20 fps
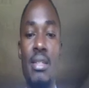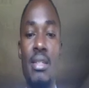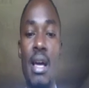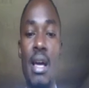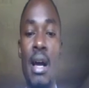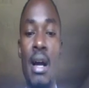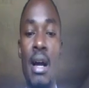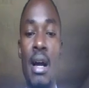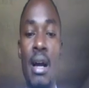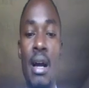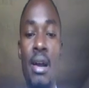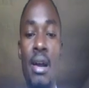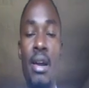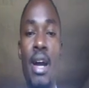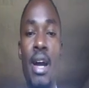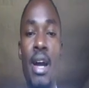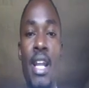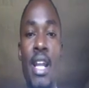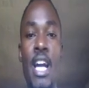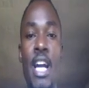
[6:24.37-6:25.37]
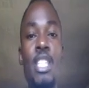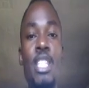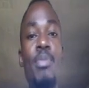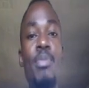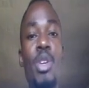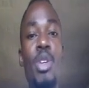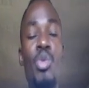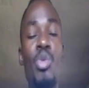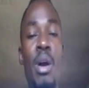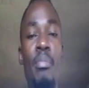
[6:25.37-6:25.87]
are an
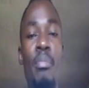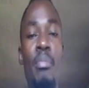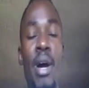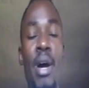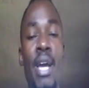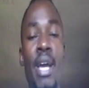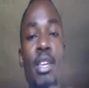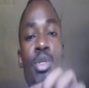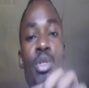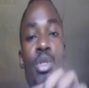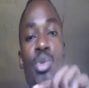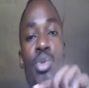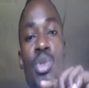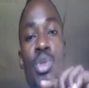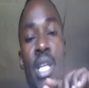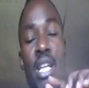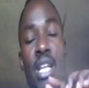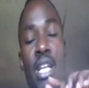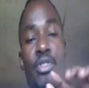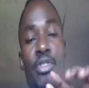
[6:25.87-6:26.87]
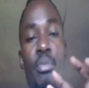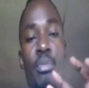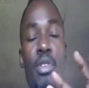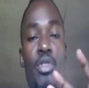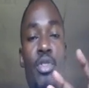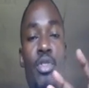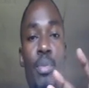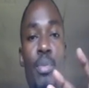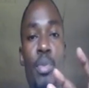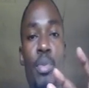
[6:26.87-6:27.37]
aspect whereby you start from a
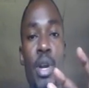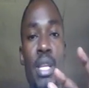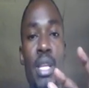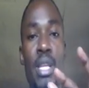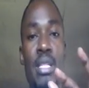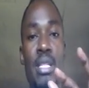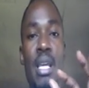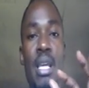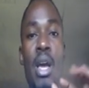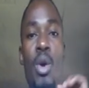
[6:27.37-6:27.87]
viewpoint.